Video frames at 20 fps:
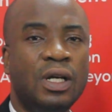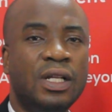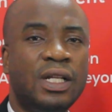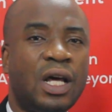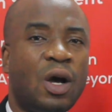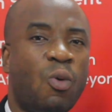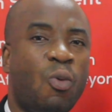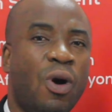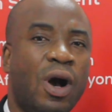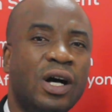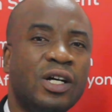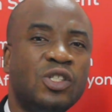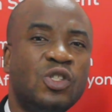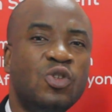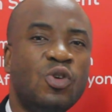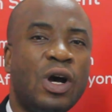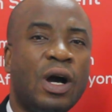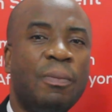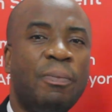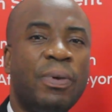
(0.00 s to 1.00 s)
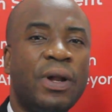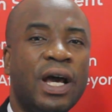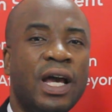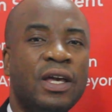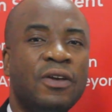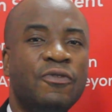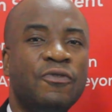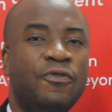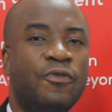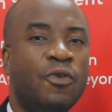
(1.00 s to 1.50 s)
Now, whilst you are
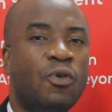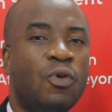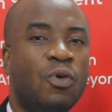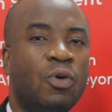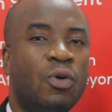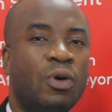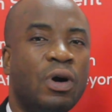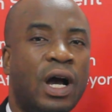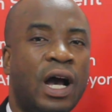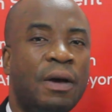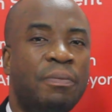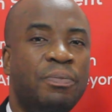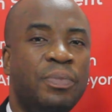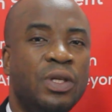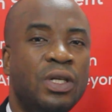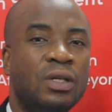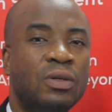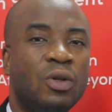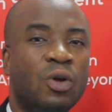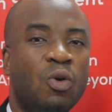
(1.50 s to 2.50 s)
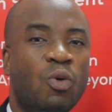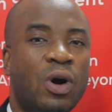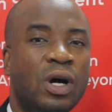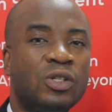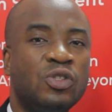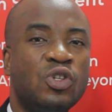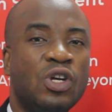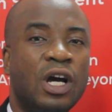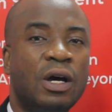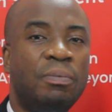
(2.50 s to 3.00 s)
applying for appeal, or
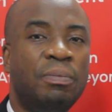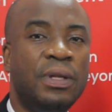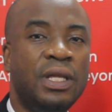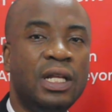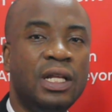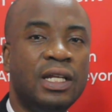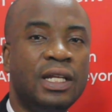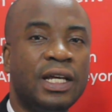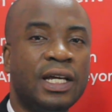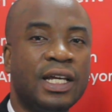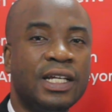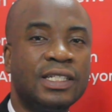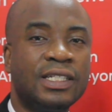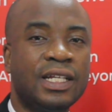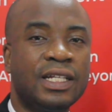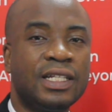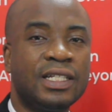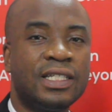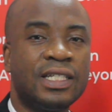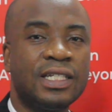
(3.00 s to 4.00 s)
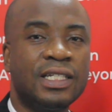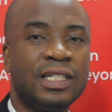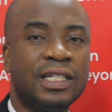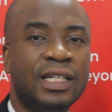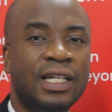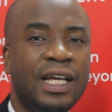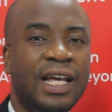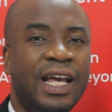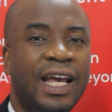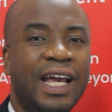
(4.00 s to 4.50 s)
whilst you are appealing against the
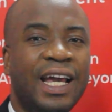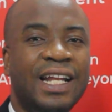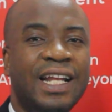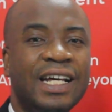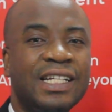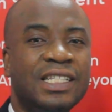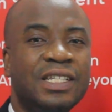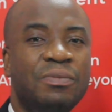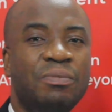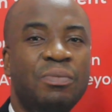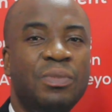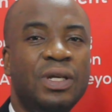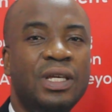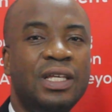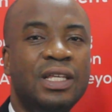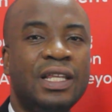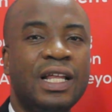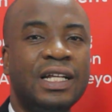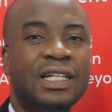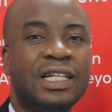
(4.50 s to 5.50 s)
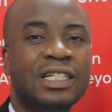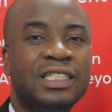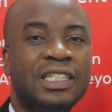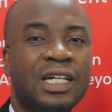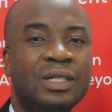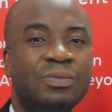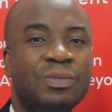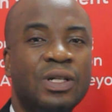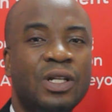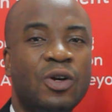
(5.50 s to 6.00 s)
decision, it doesn't mean that the
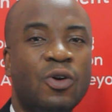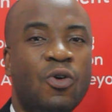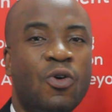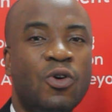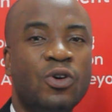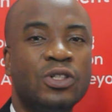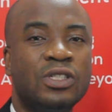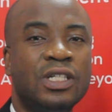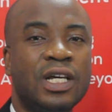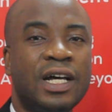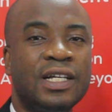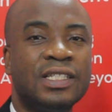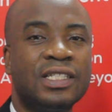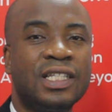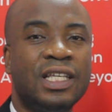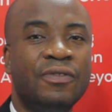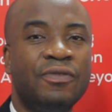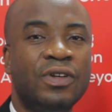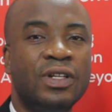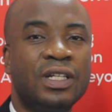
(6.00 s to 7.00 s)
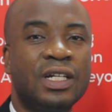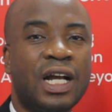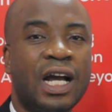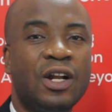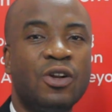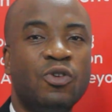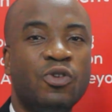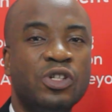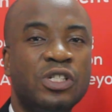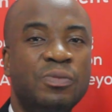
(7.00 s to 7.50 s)
judgment the court has given
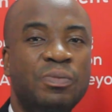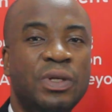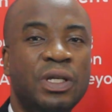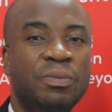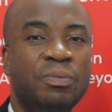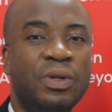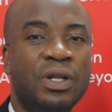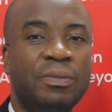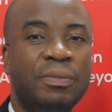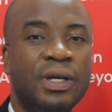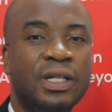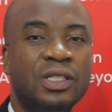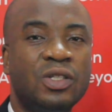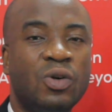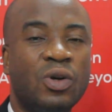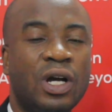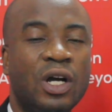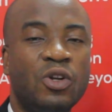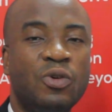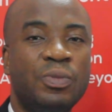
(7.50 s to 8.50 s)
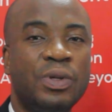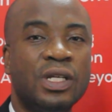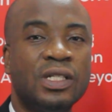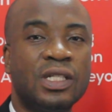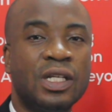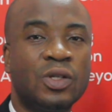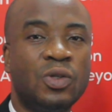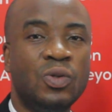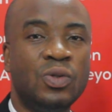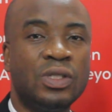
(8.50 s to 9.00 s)
cannot be implemented or cannot be
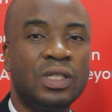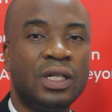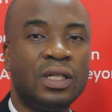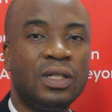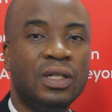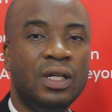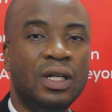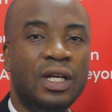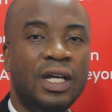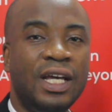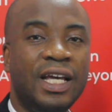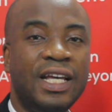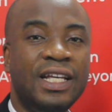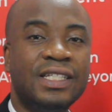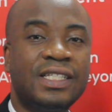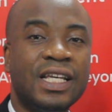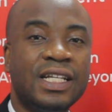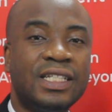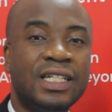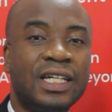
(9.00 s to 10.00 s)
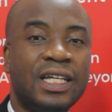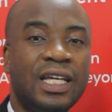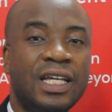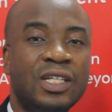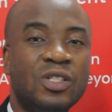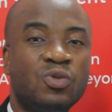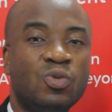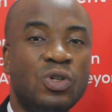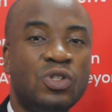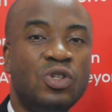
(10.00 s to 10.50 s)
executed. In such a
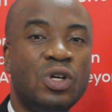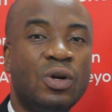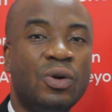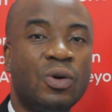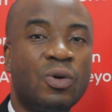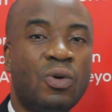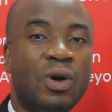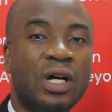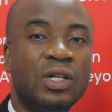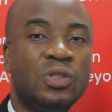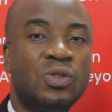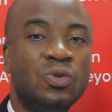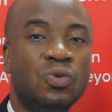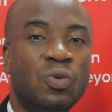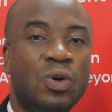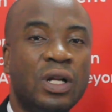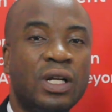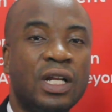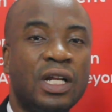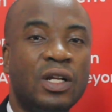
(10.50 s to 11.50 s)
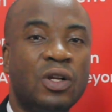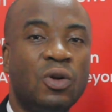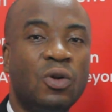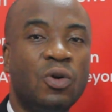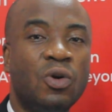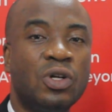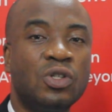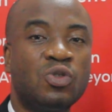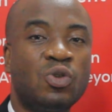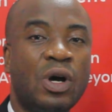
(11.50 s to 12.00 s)
case, what you are required to do under the
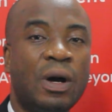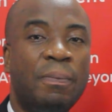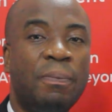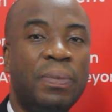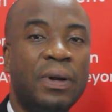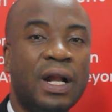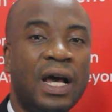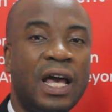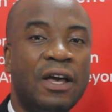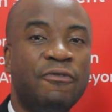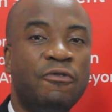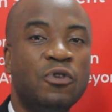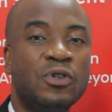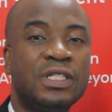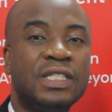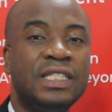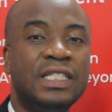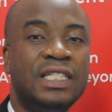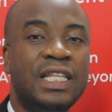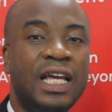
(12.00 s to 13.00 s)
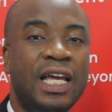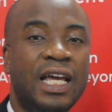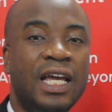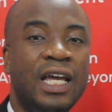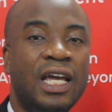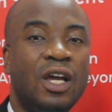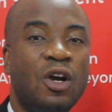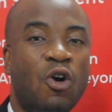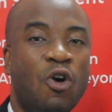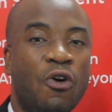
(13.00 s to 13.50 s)
law is to apply for
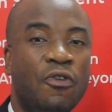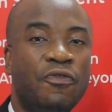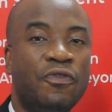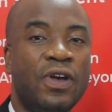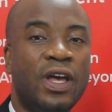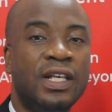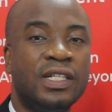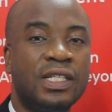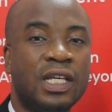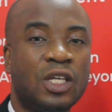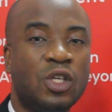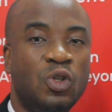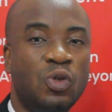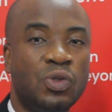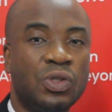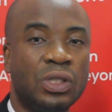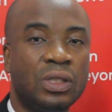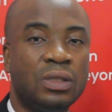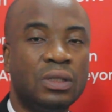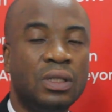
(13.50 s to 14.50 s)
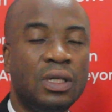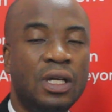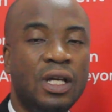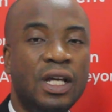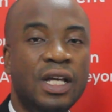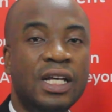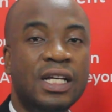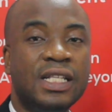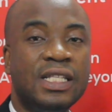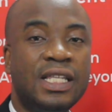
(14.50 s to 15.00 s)
stay of execution.
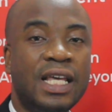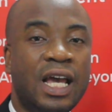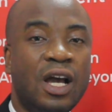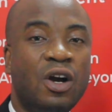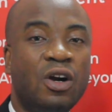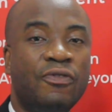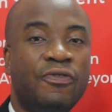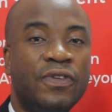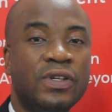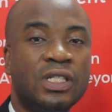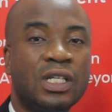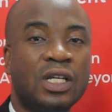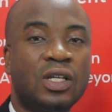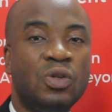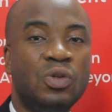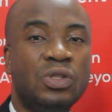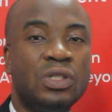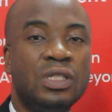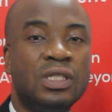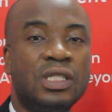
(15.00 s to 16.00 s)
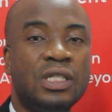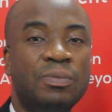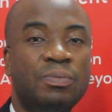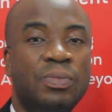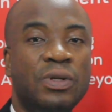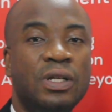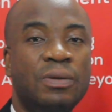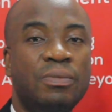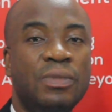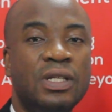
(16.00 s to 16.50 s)
Stay of execution
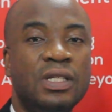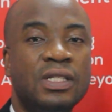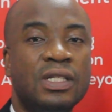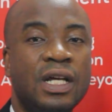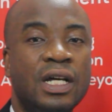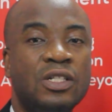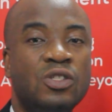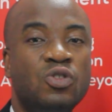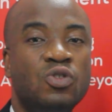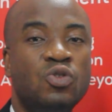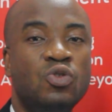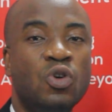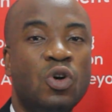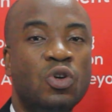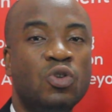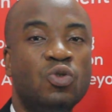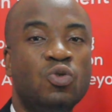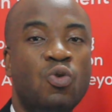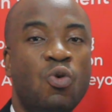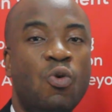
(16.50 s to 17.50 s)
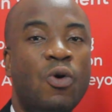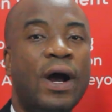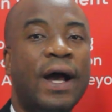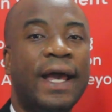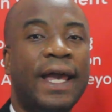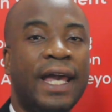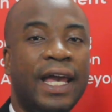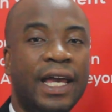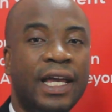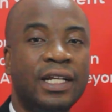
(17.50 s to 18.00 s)
simply means that don't go
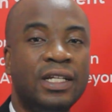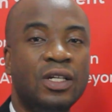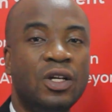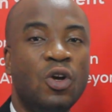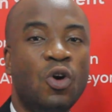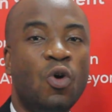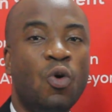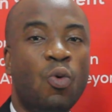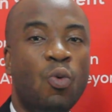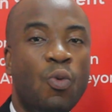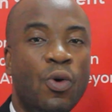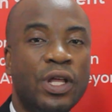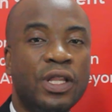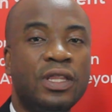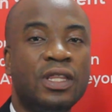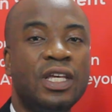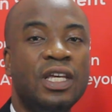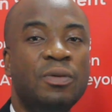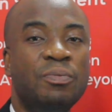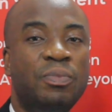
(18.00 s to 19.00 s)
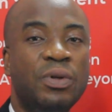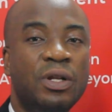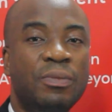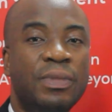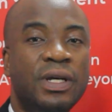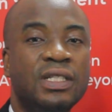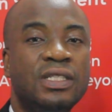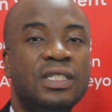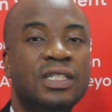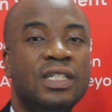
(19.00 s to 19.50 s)
ahead with
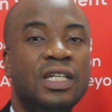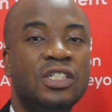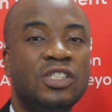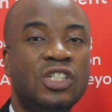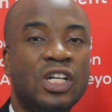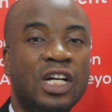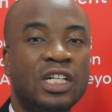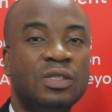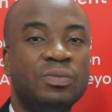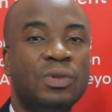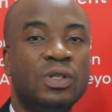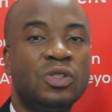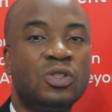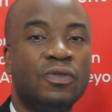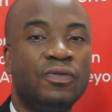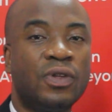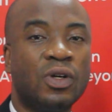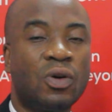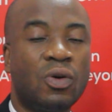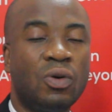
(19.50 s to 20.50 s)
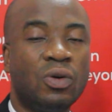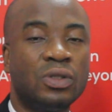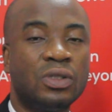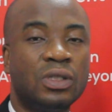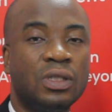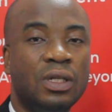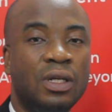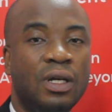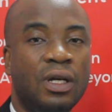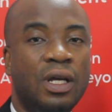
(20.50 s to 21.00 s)
implementing the judgment of the court.
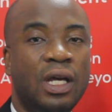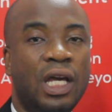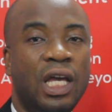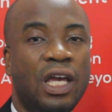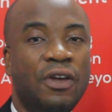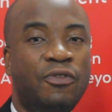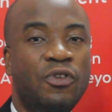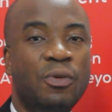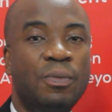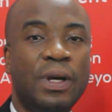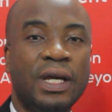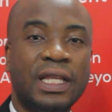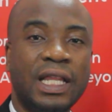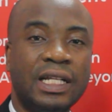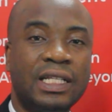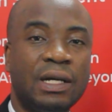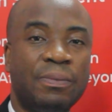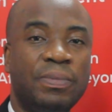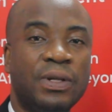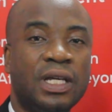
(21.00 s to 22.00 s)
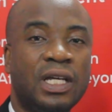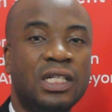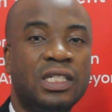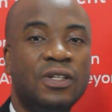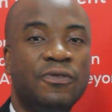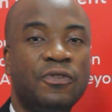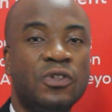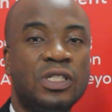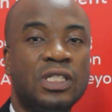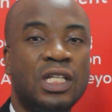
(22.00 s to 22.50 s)
If you make that
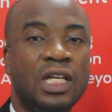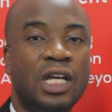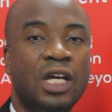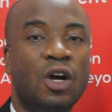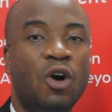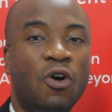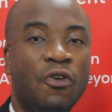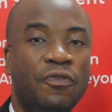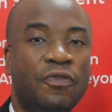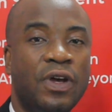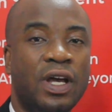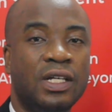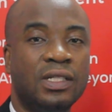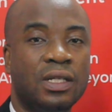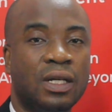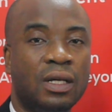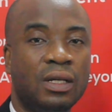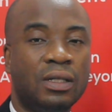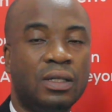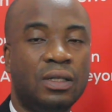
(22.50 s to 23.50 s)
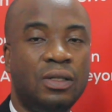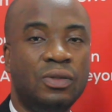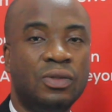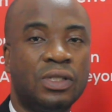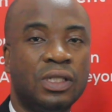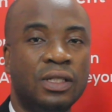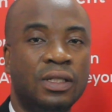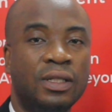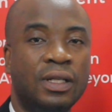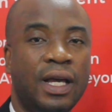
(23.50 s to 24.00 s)
application for stay of
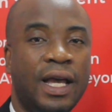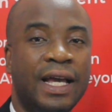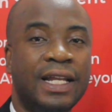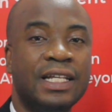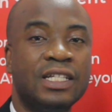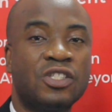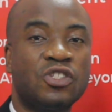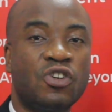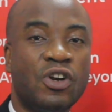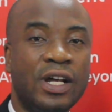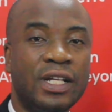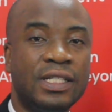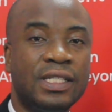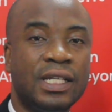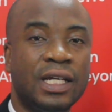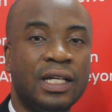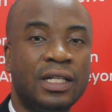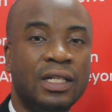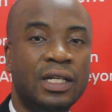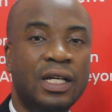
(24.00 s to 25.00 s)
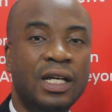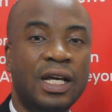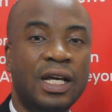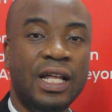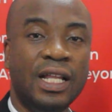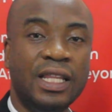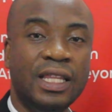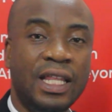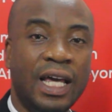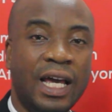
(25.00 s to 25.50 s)
execution and it's granted,
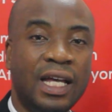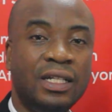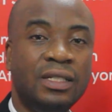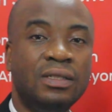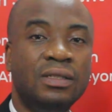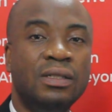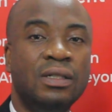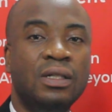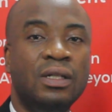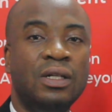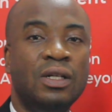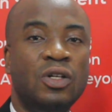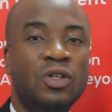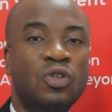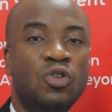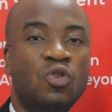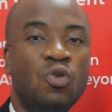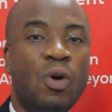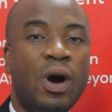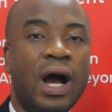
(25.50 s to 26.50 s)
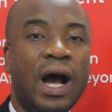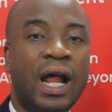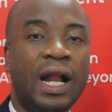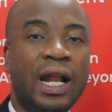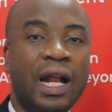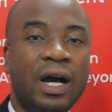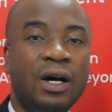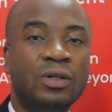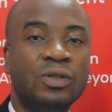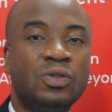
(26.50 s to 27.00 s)
then you are
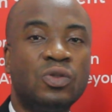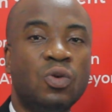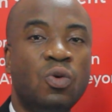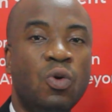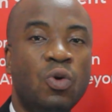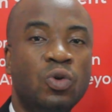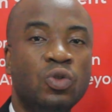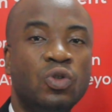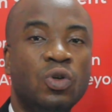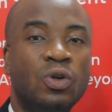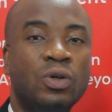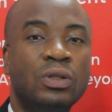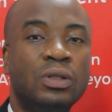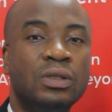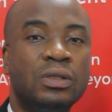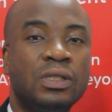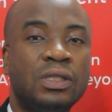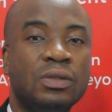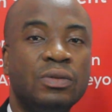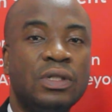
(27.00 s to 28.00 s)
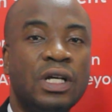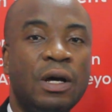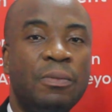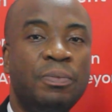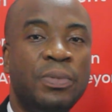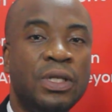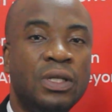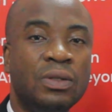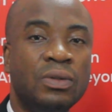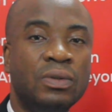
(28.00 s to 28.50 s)
allowed to hold on till the
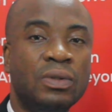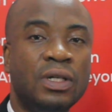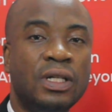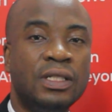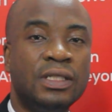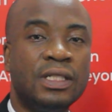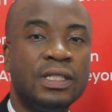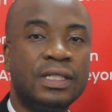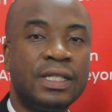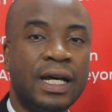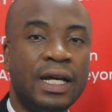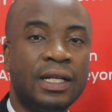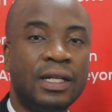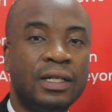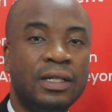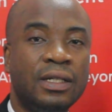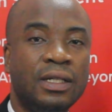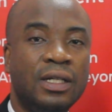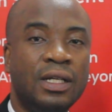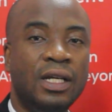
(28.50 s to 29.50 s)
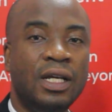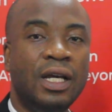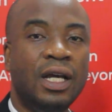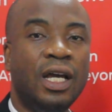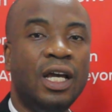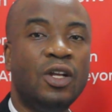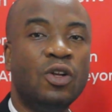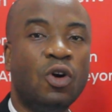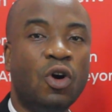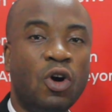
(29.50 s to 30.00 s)
appeal is decided.
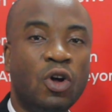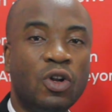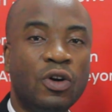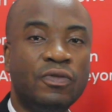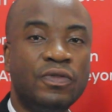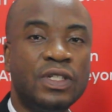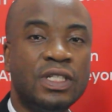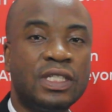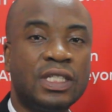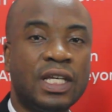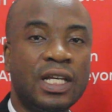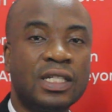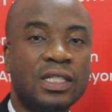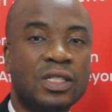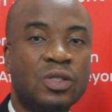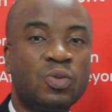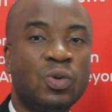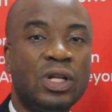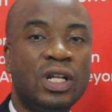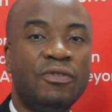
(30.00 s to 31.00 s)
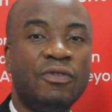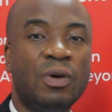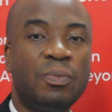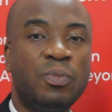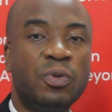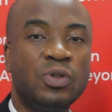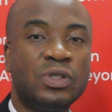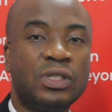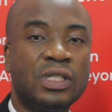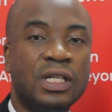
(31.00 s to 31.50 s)
In all of these cases, whatever
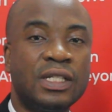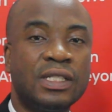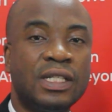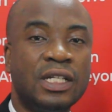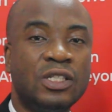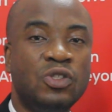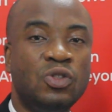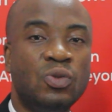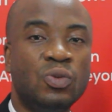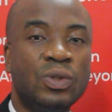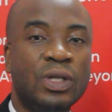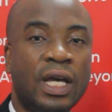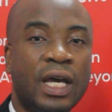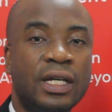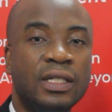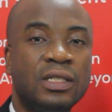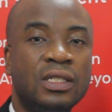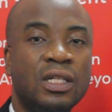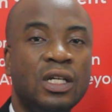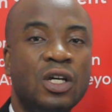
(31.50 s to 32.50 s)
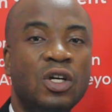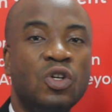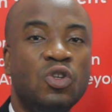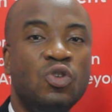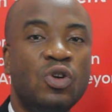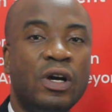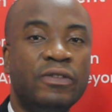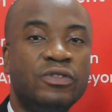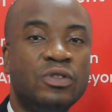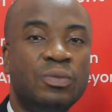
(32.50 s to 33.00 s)
process that you get,
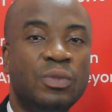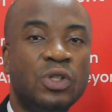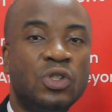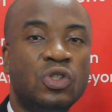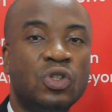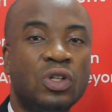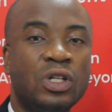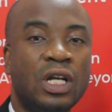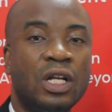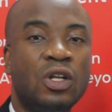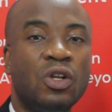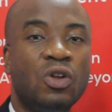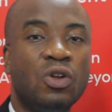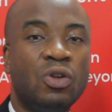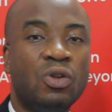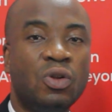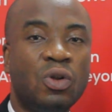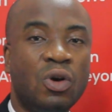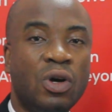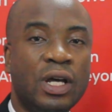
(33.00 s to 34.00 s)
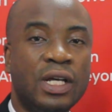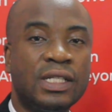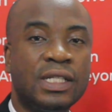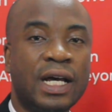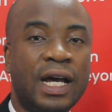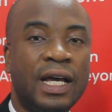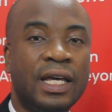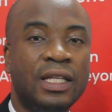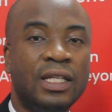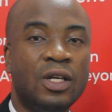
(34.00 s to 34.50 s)
you have to make sure that the lawyers
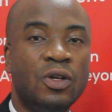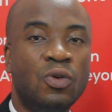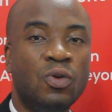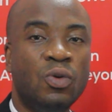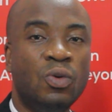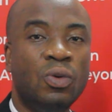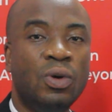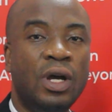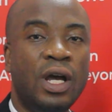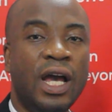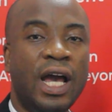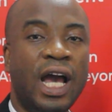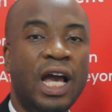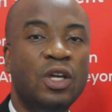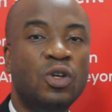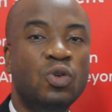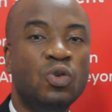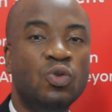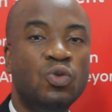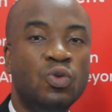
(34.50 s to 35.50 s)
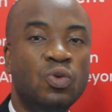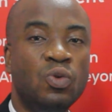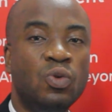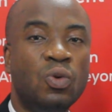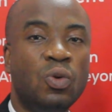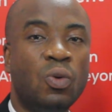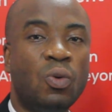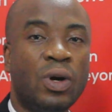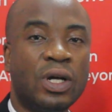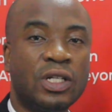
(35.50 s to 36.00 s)
are in the know and you do
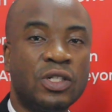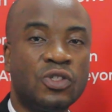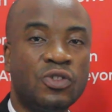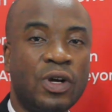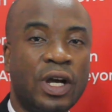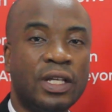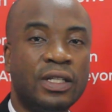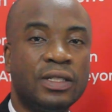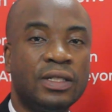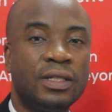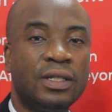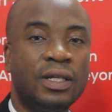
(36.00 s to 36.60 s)
what is right.